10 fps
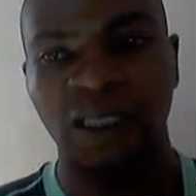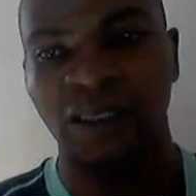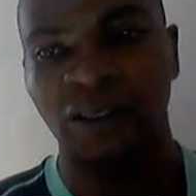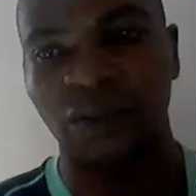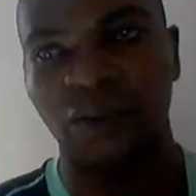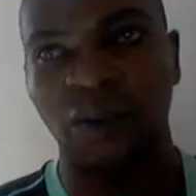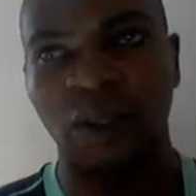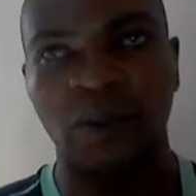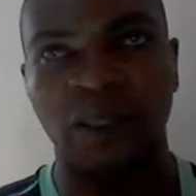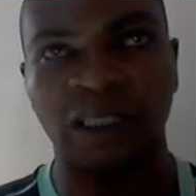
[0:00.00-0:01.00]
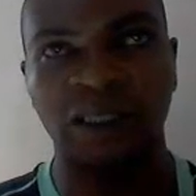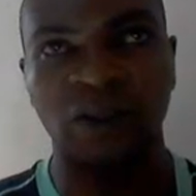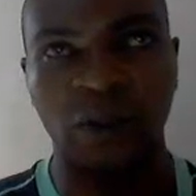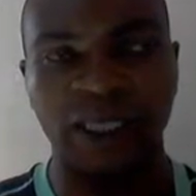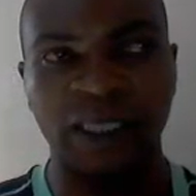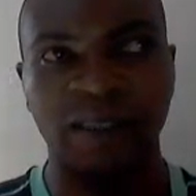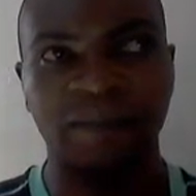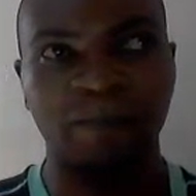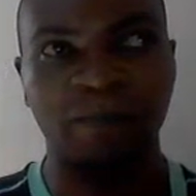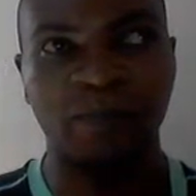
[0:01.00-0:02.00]
So when we are
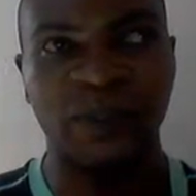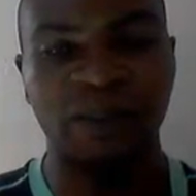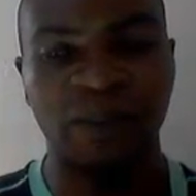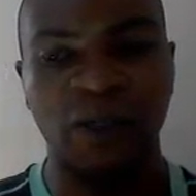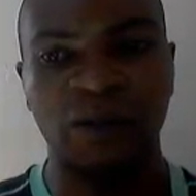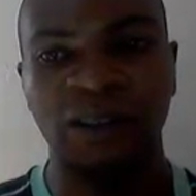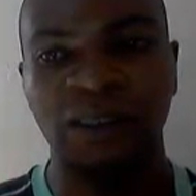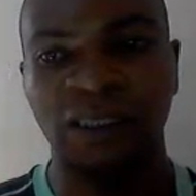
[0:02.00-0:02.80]
talking about